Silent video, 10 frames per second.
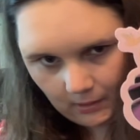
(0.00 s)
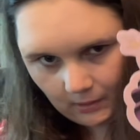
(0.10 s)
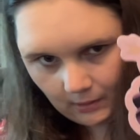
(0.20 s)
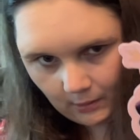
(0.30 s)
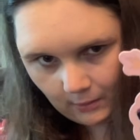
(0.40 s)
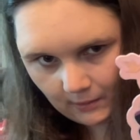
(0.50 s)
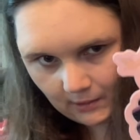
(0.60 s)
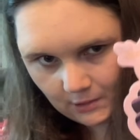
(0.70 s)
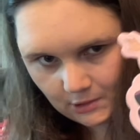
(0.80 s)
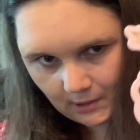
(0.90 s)
little
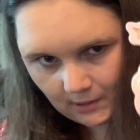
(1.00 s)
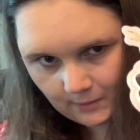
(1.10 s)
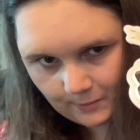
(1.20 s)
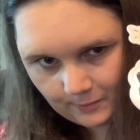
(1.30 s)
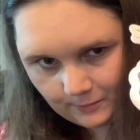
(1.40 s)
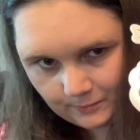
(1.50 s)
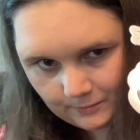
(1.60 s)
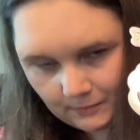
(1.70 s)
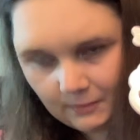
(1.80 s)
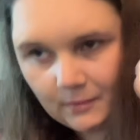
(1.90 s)
keychain
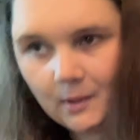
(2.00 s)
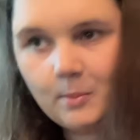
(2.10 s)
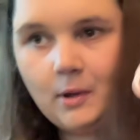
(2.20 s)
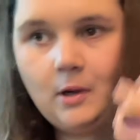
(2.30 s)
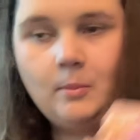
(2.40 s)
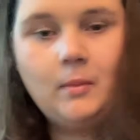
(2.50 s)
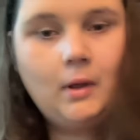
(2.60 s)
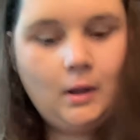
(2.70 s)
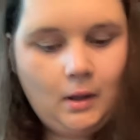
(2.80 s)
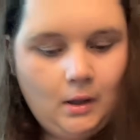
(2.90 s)
lip balm.
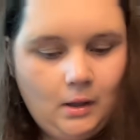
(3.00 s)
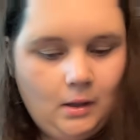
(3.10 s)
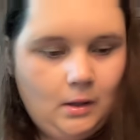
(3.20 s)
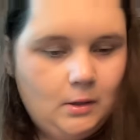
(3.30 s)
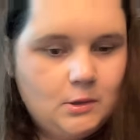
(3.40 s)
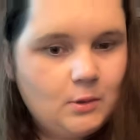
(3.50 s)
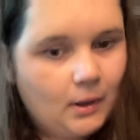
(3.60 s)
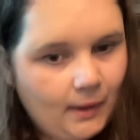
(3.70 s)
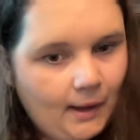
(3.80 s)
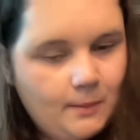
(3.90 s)
So got
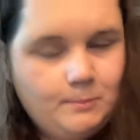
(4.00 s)
that.